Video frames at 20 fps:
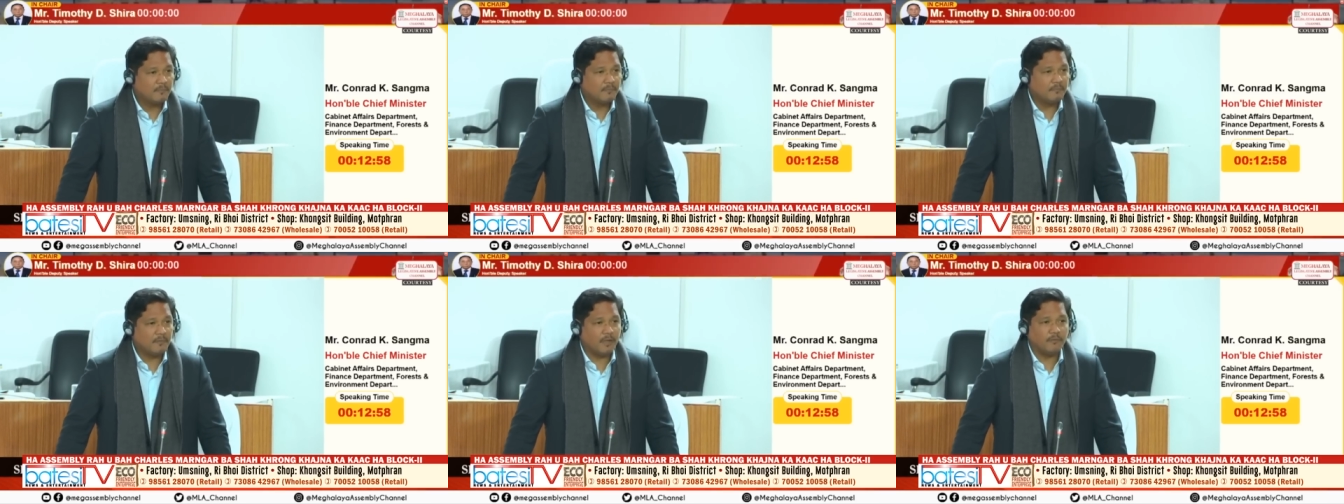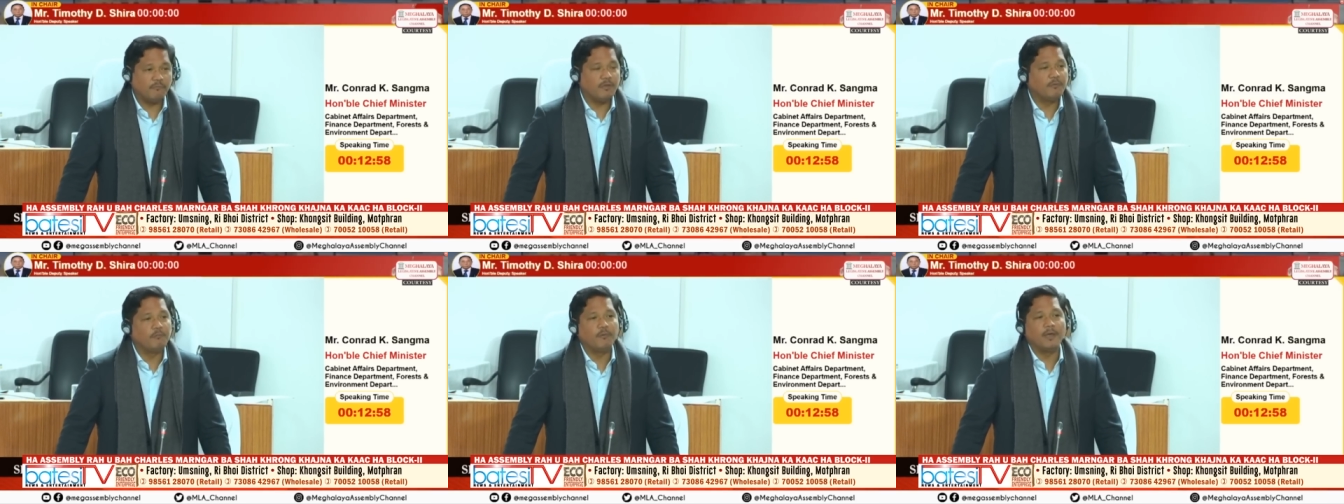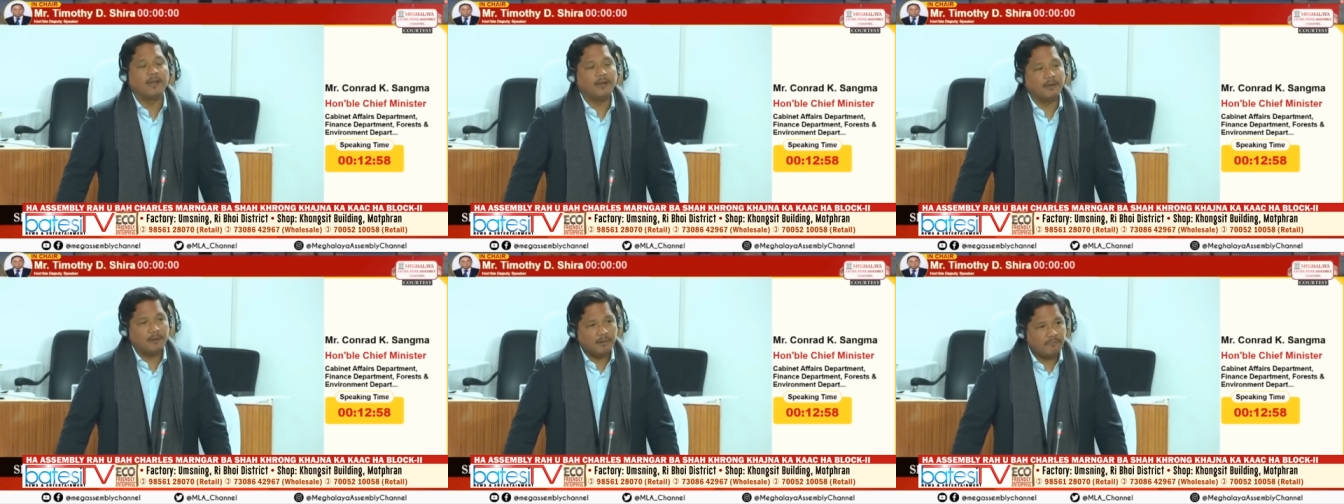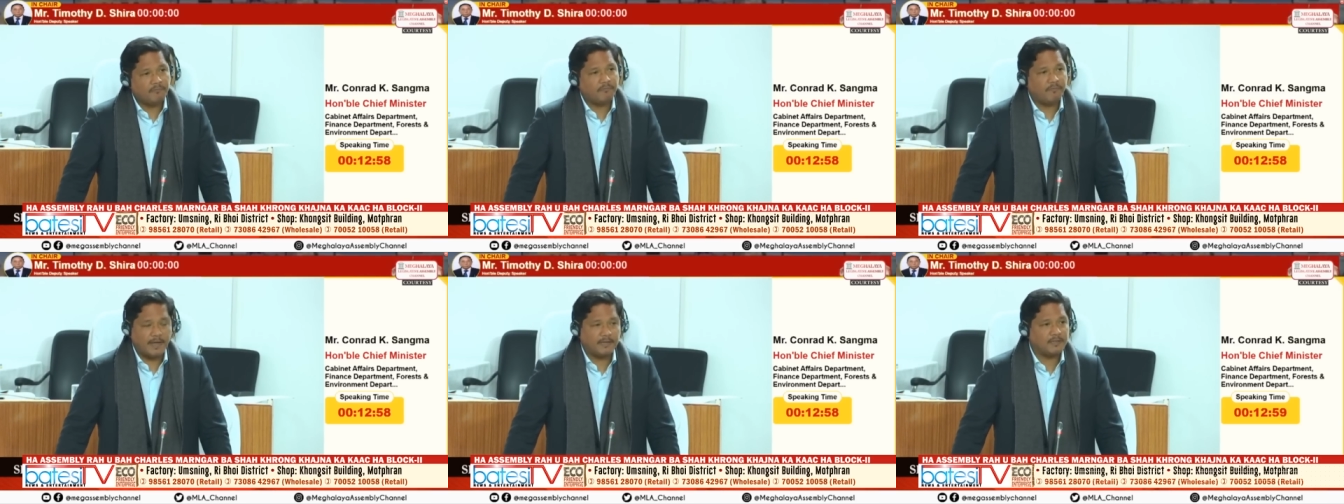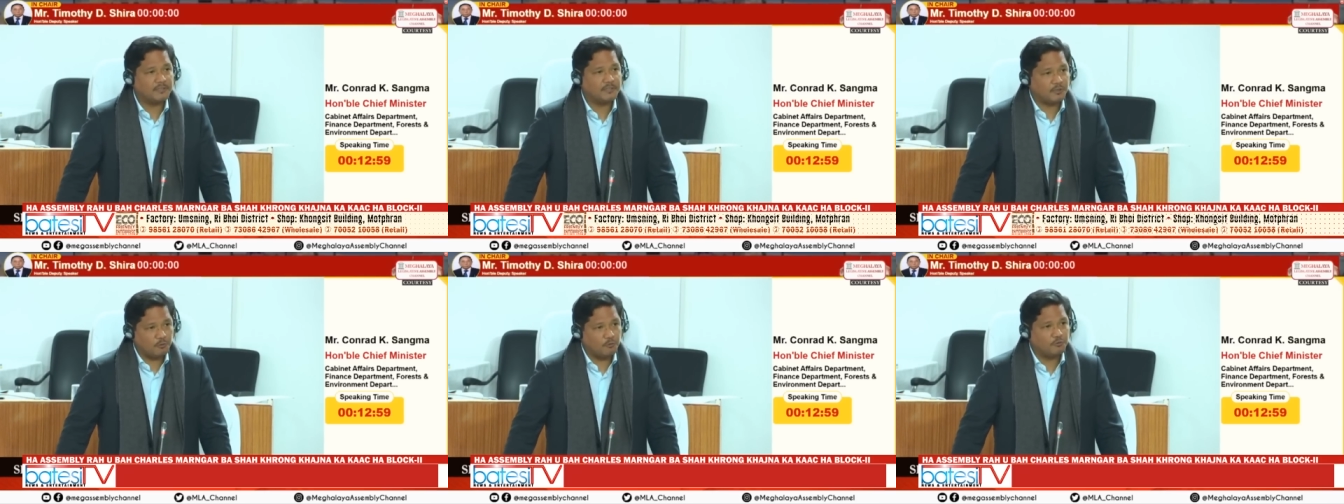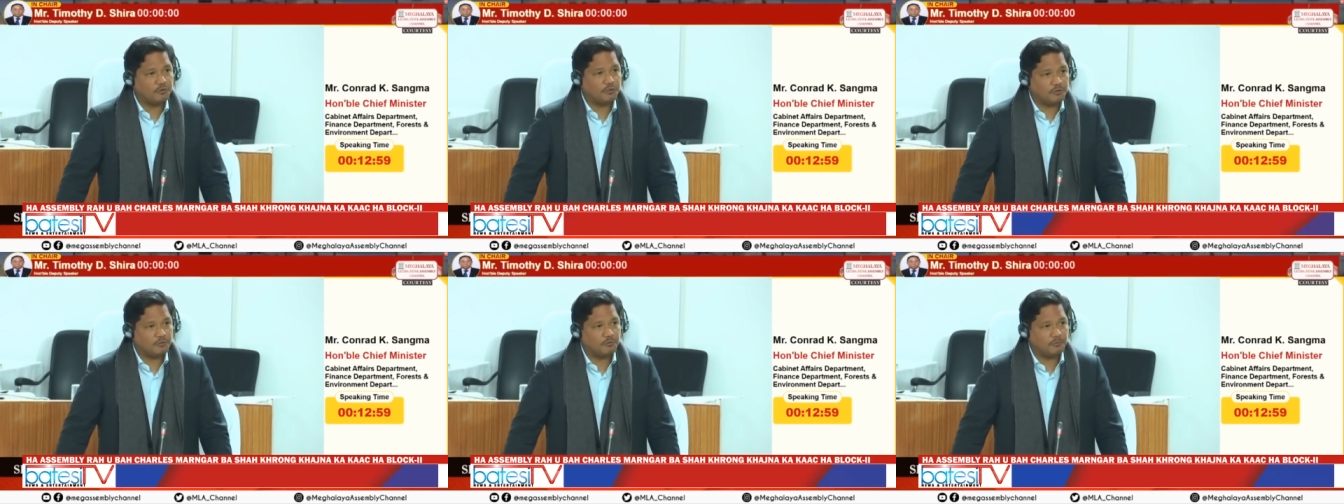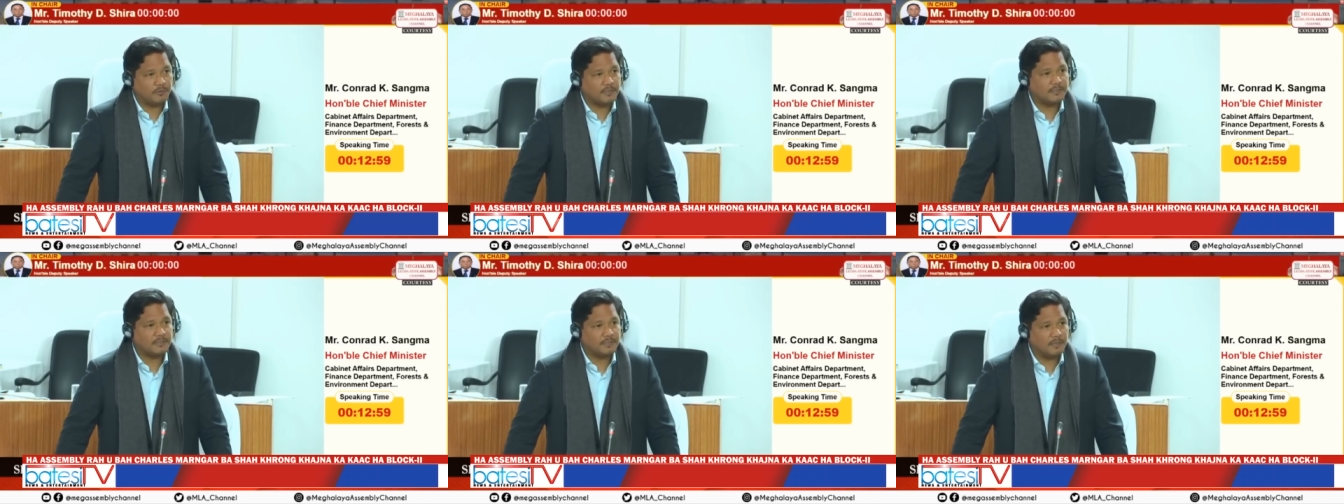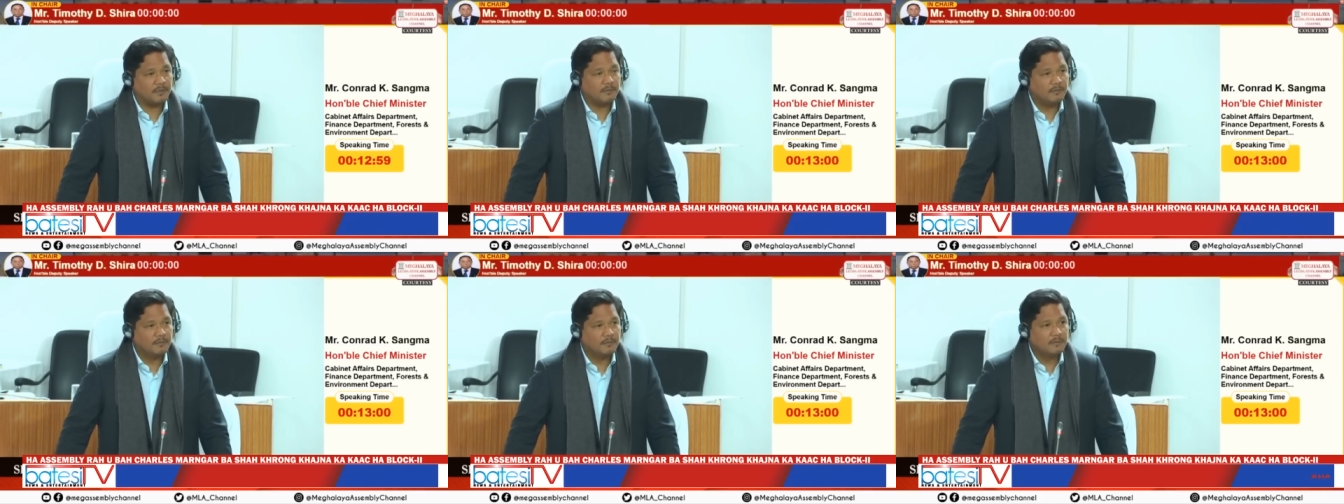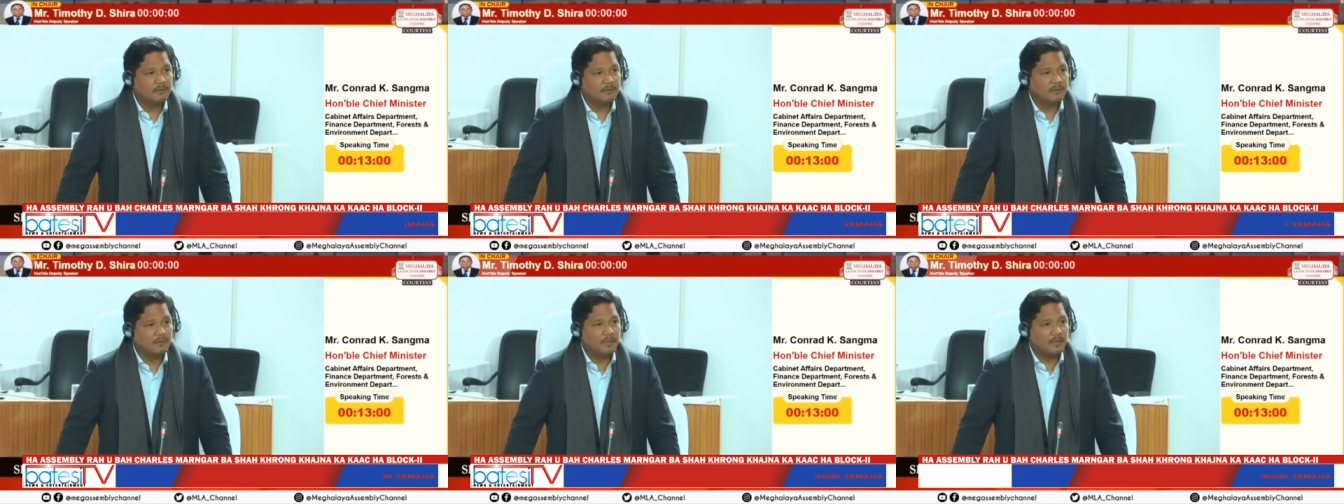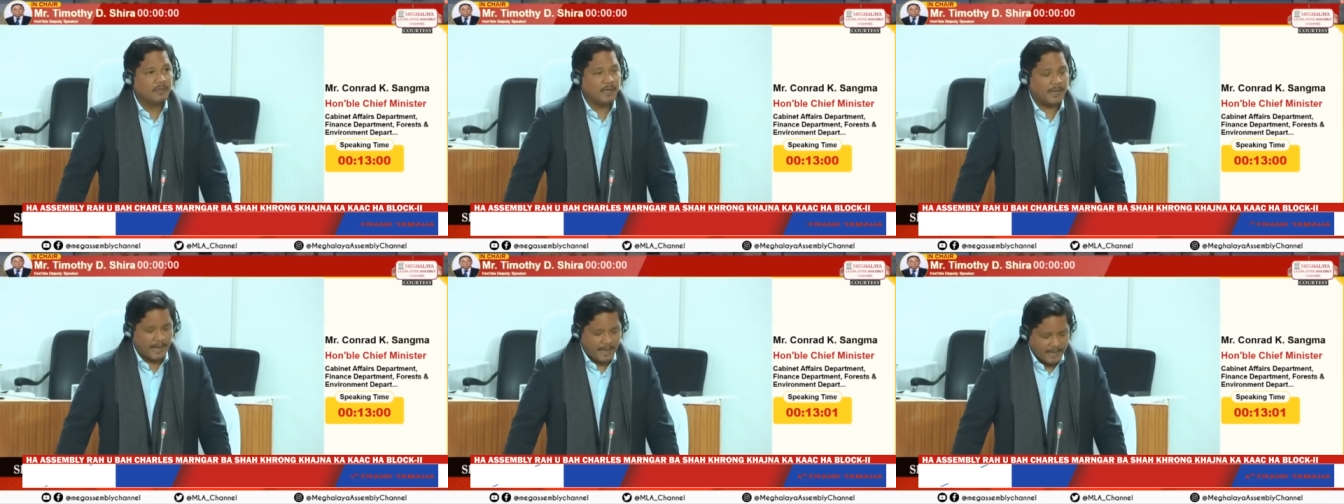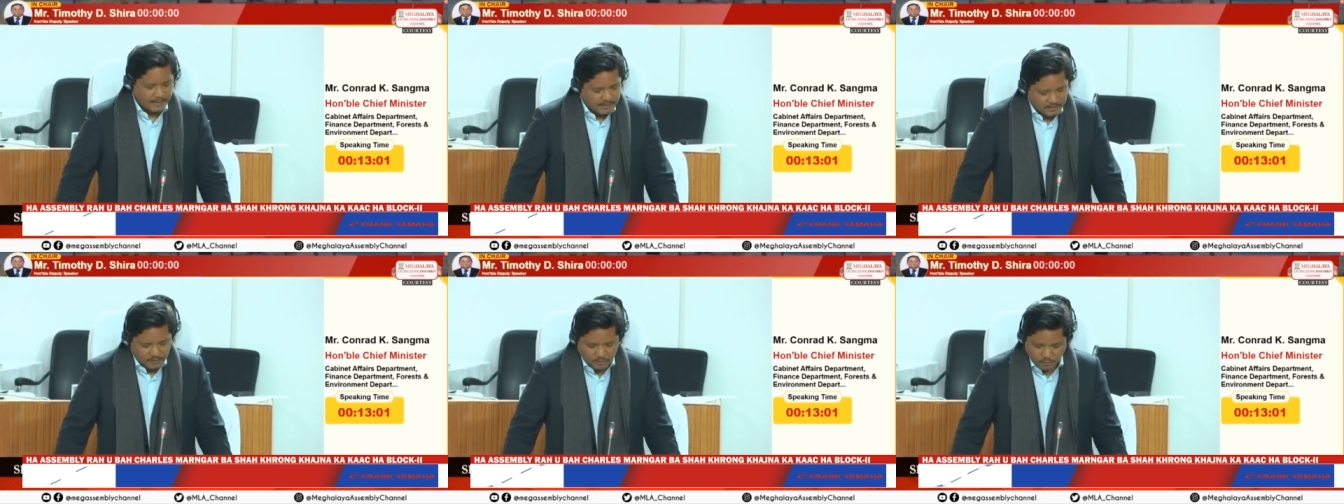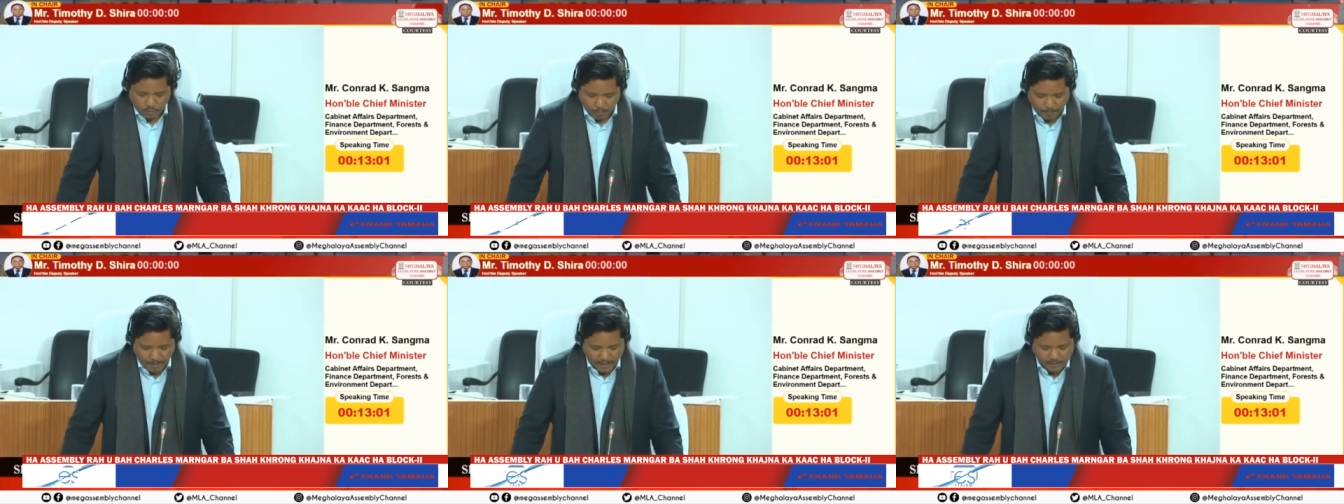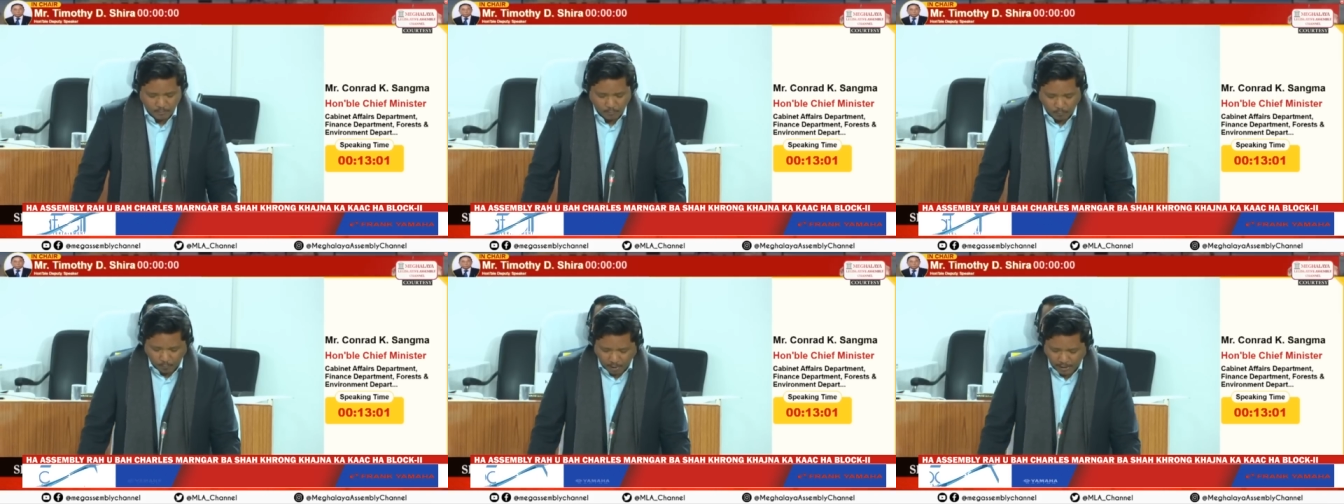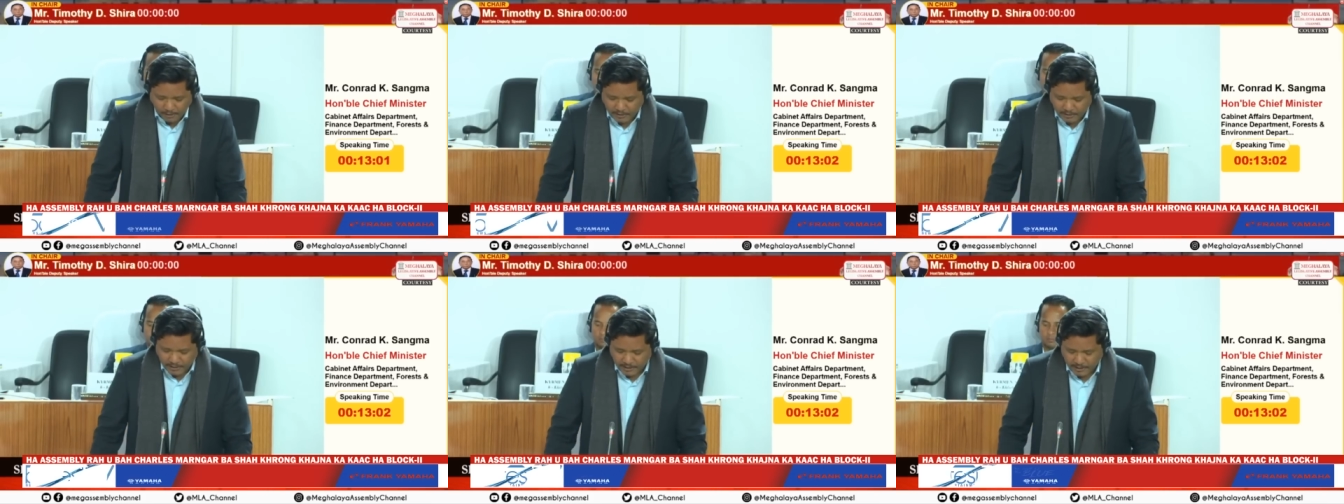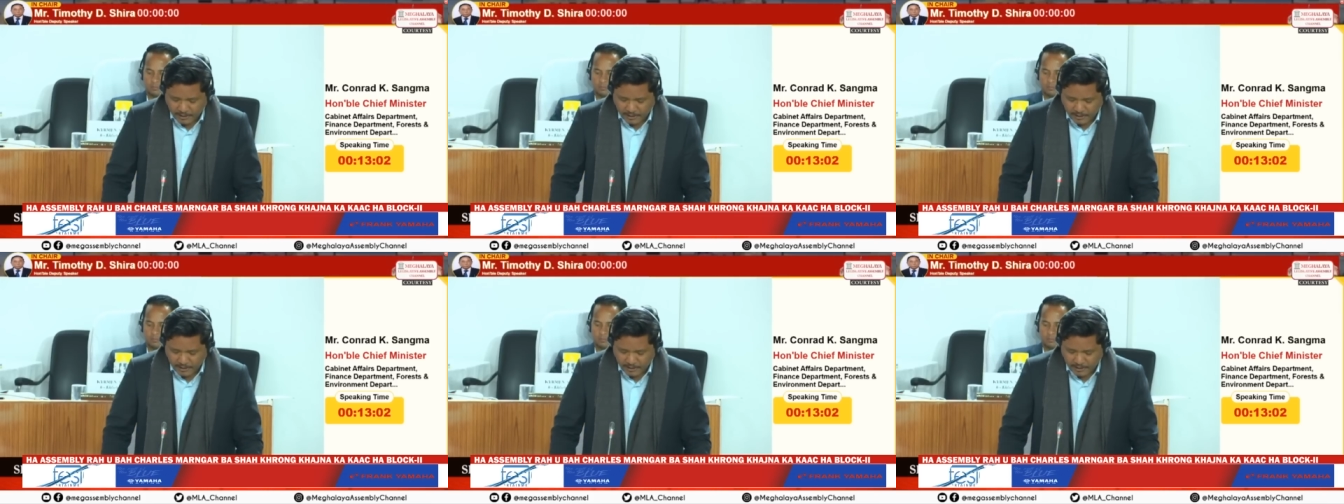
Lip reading: that we will find a solution to this, sir. And hence, no matter what the